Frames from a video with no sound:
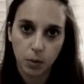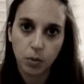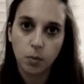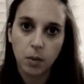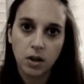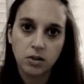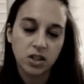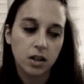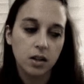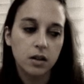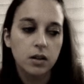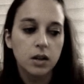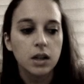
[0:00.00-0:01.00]

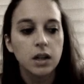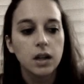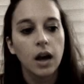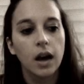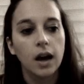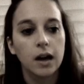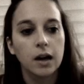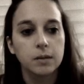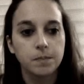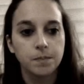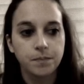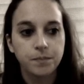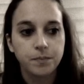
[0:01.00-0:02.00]
promoter.
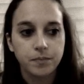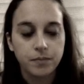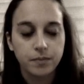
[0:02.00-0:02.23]
Like